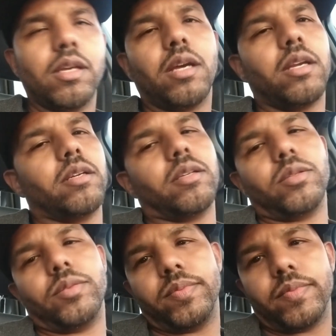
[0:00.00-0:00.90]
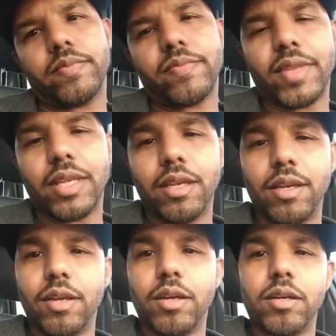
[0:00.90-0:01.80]
I don't know.
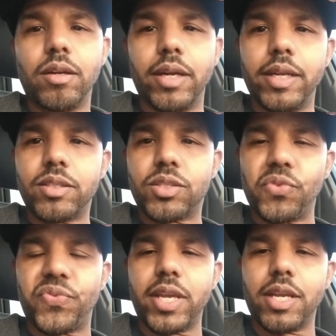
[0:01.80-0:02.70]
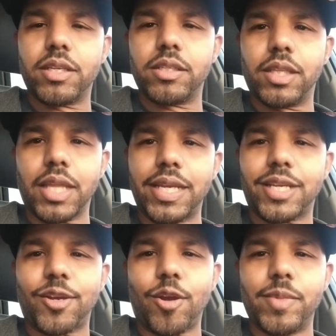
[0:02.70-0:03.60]
Alright, don't forget, like,
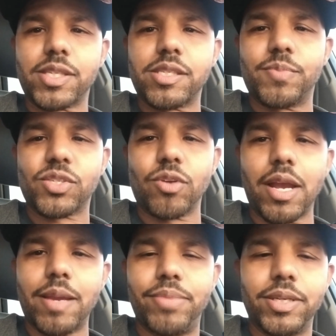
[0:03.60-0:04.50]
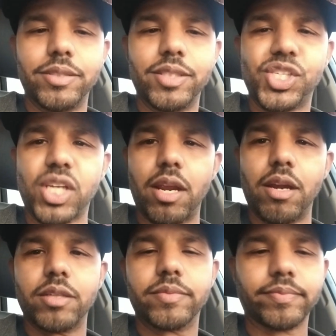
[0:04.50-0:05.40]
comment, subscribe,
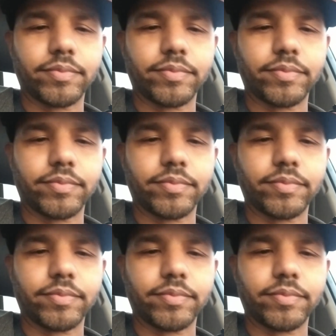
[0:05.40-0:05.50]
share.